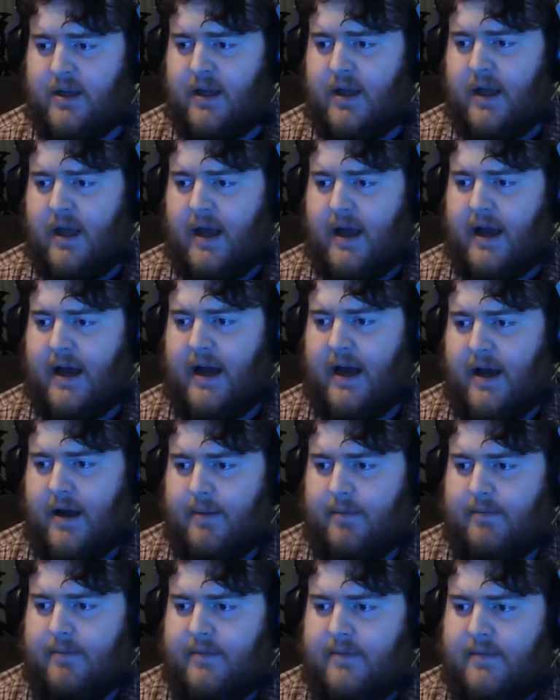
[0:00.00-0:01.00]

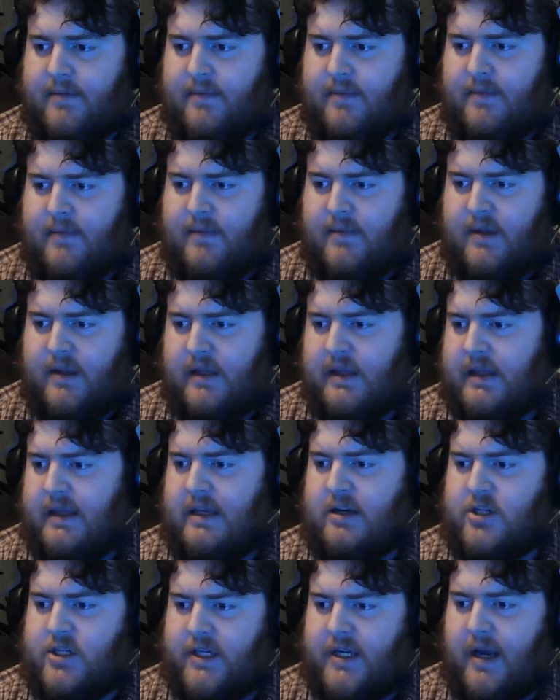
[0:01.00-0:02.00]
Um, and
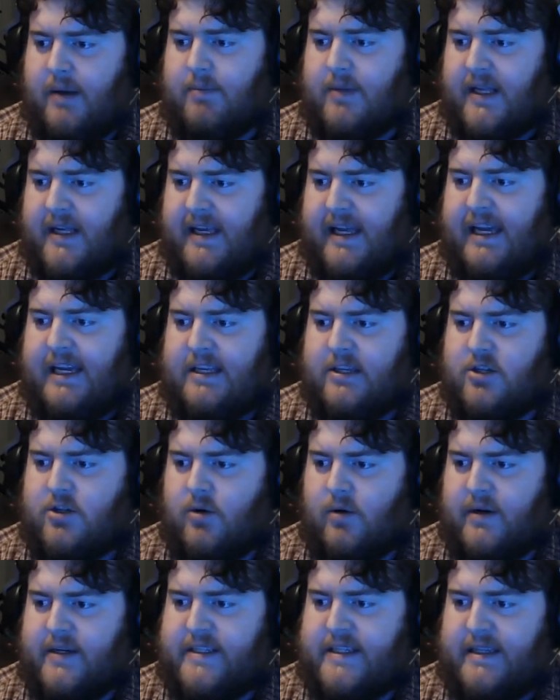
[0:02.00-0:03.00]
there's a couple of Kane
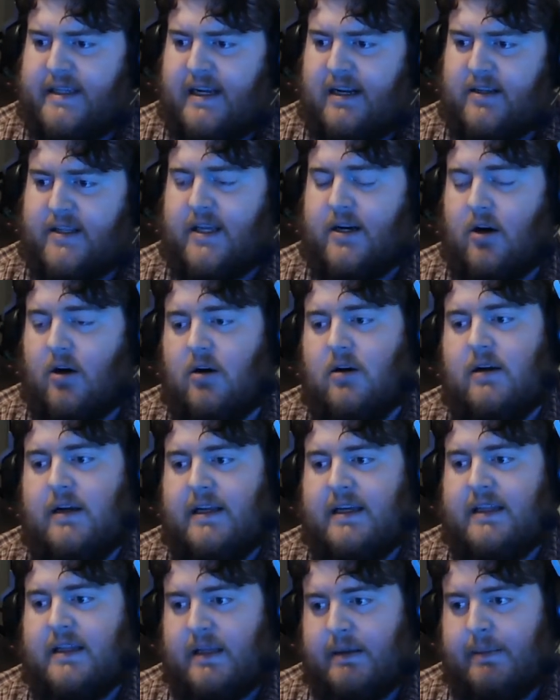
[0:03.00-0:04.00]
stories in there that aren't
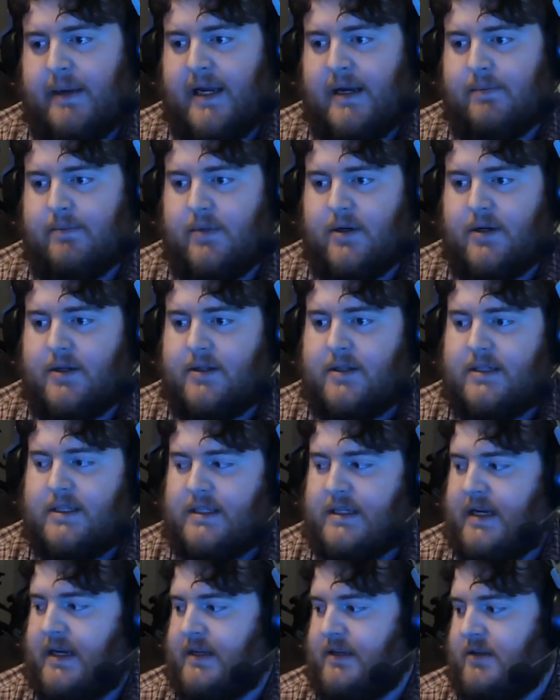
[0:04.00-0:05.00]
in the main books,
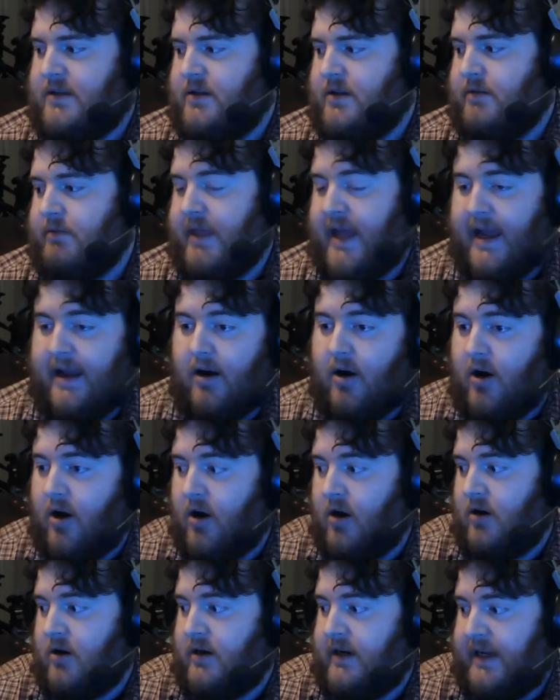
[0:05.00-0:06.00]
and they
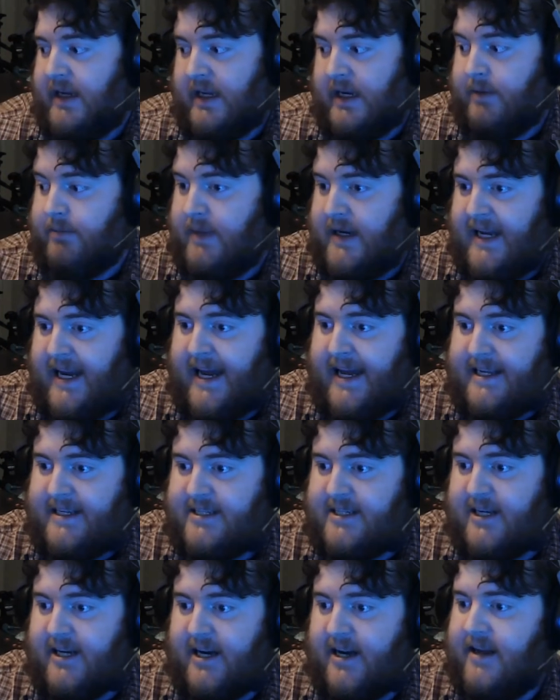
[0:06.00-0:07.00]
are in Midnight
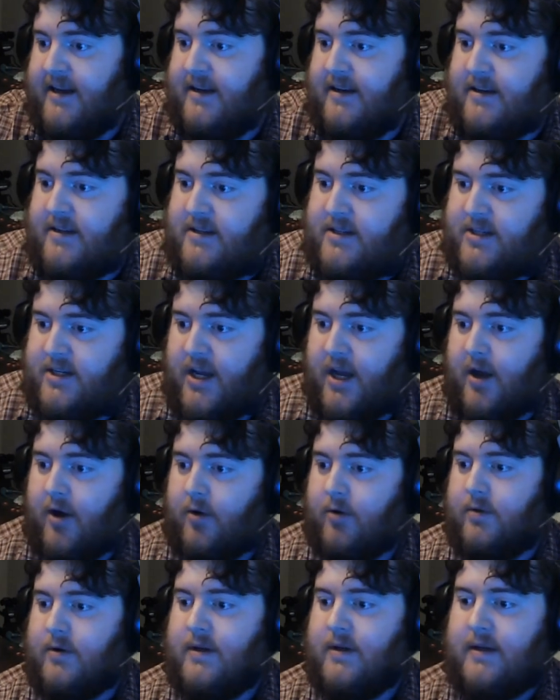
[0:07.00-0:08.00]
Sun.
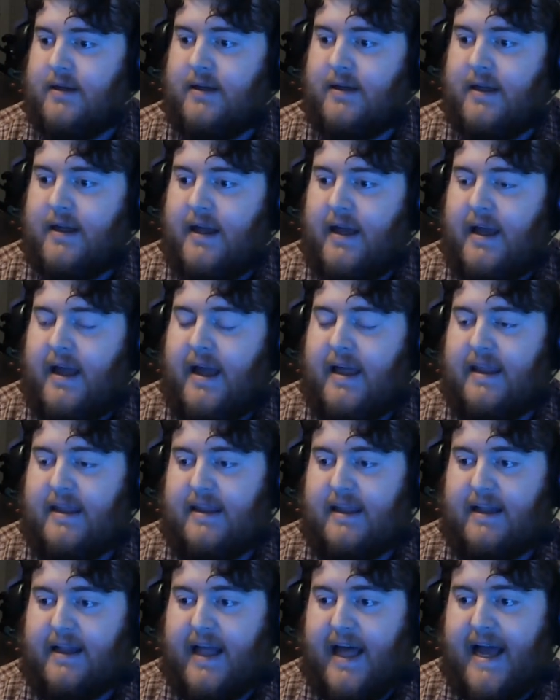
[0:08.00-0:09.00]
So, and
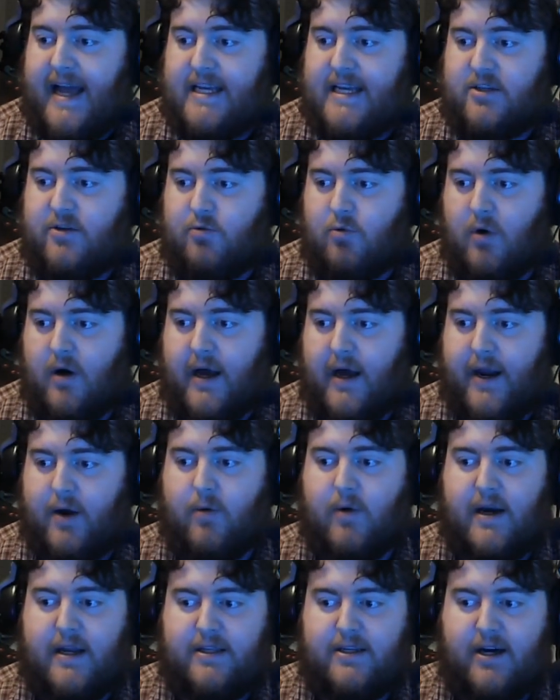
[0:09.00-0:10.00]
the last one I
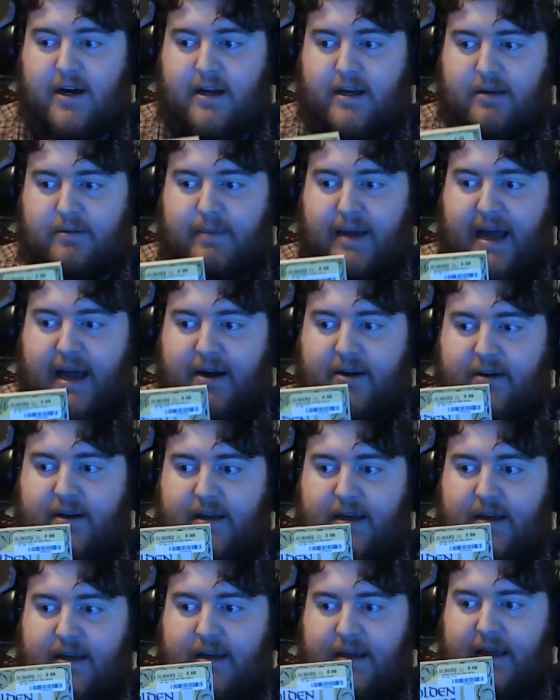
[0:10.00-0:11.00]
want to talk about
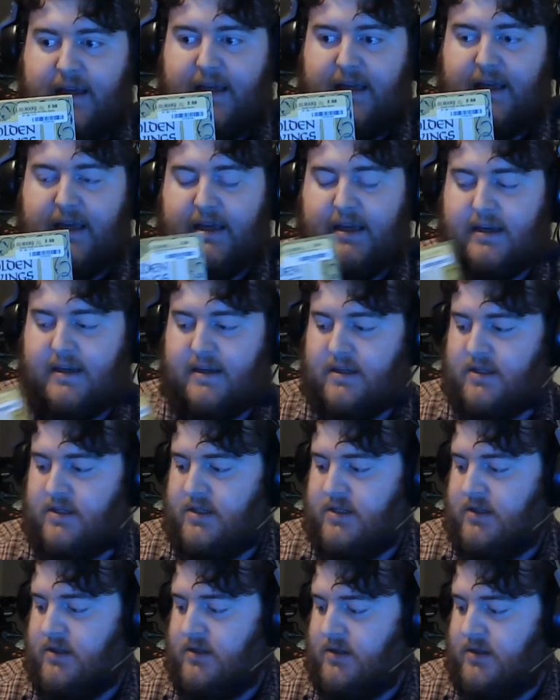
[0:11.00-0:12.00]
is